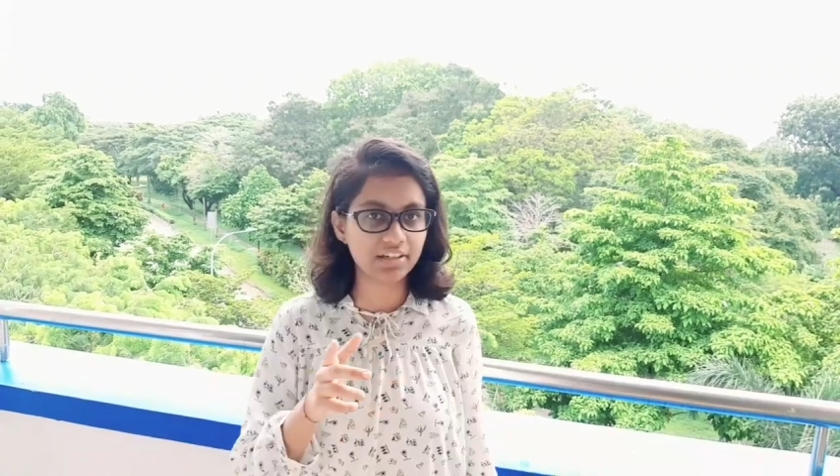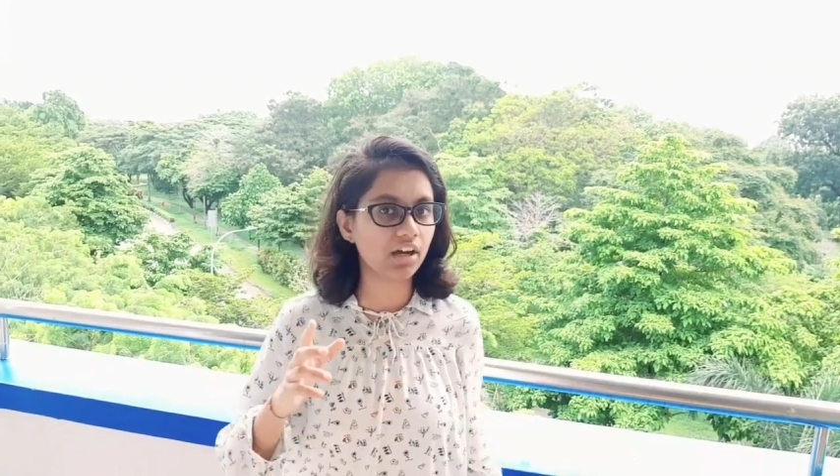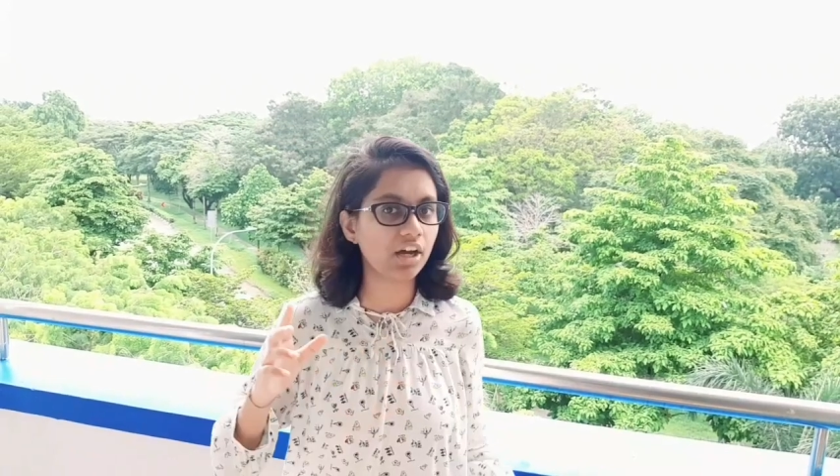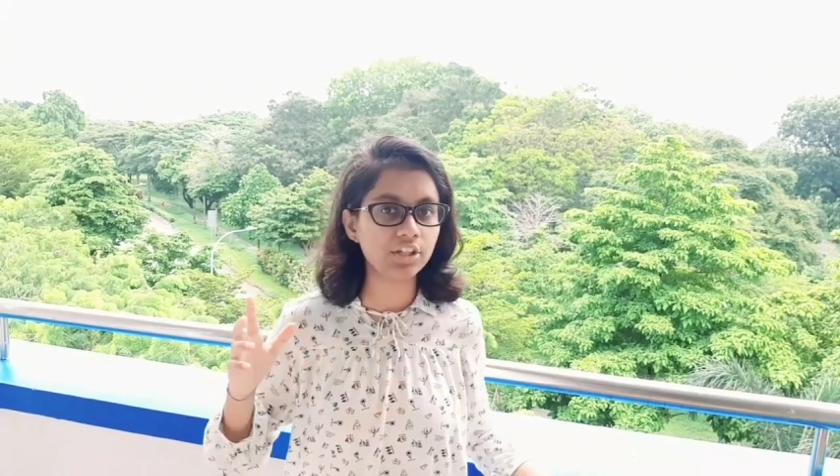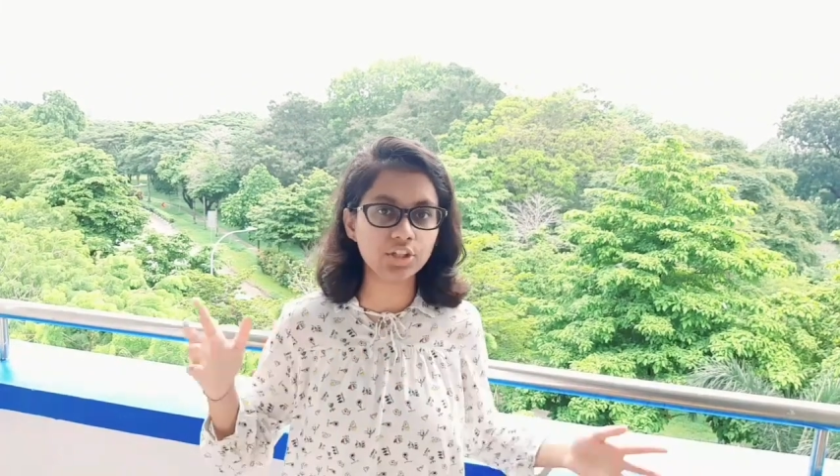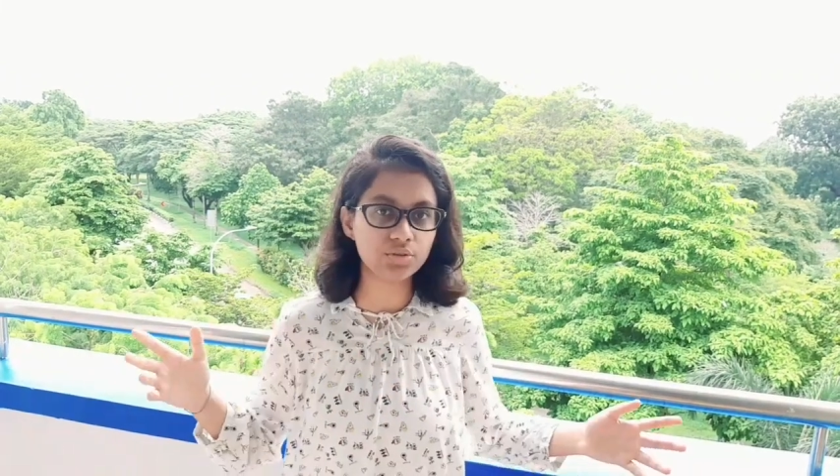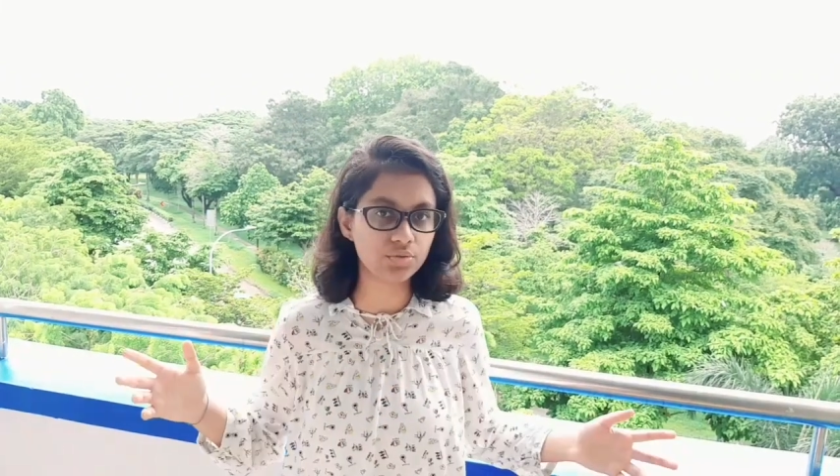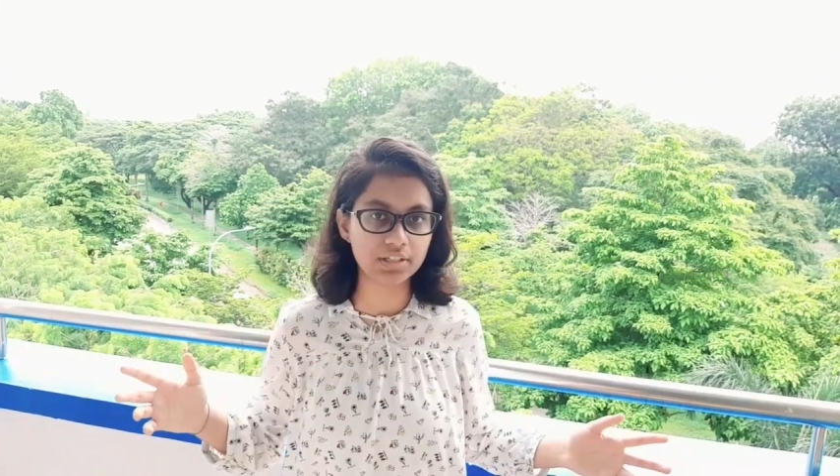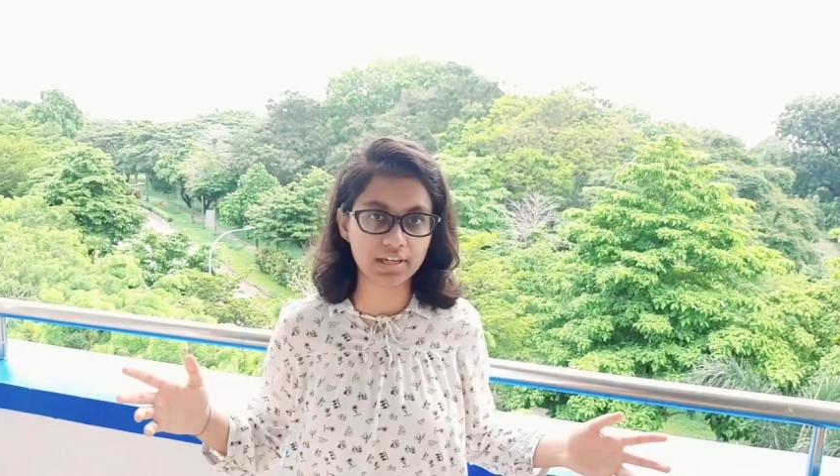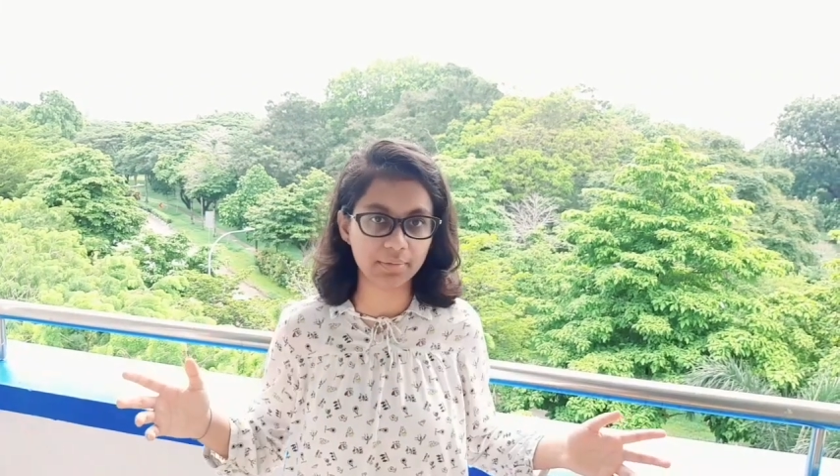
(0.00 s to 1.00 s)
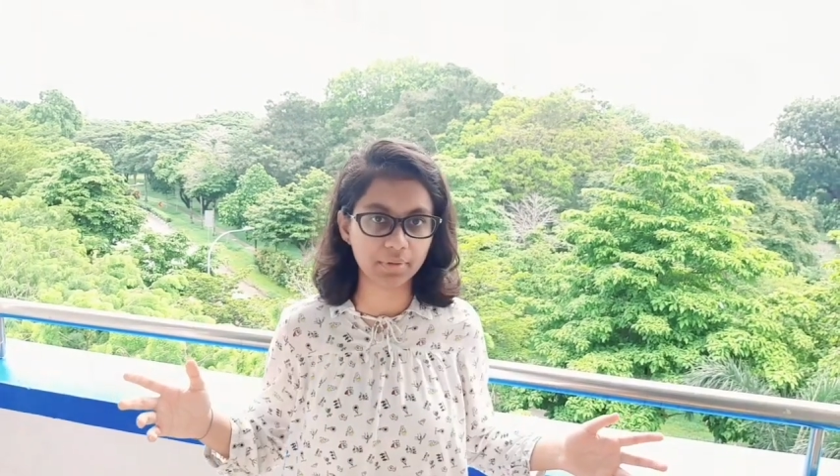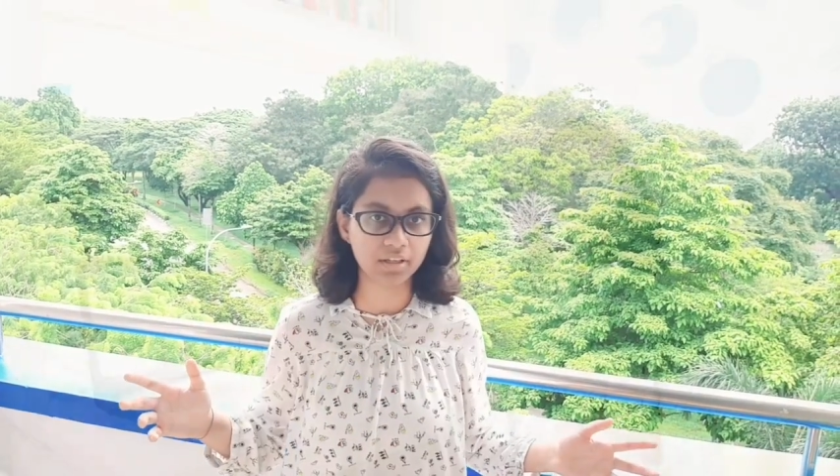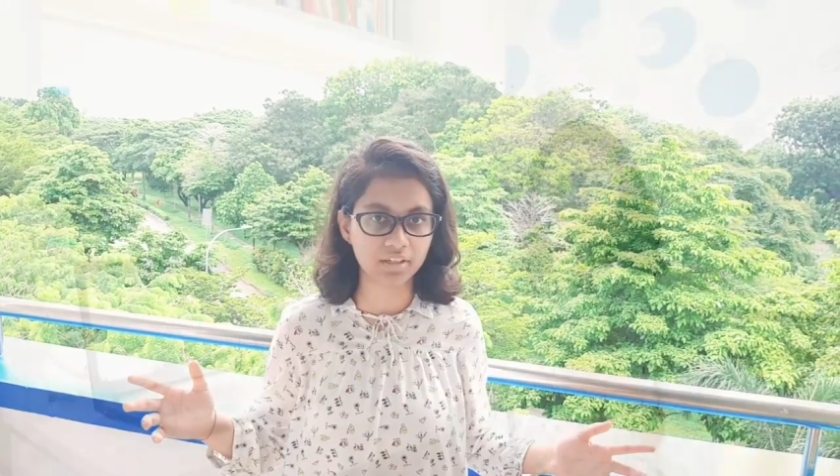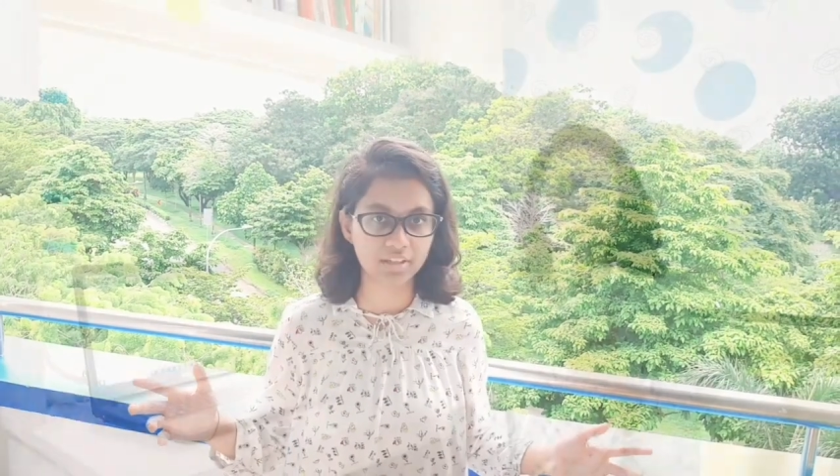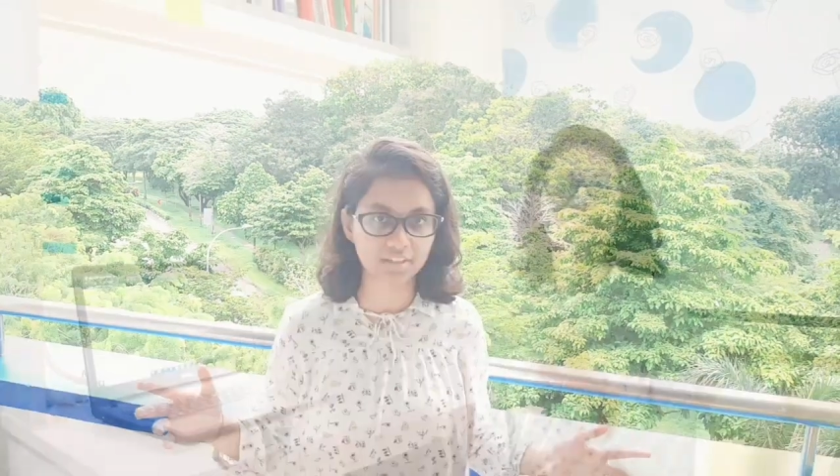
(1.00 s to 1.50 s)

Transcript: at unusual times.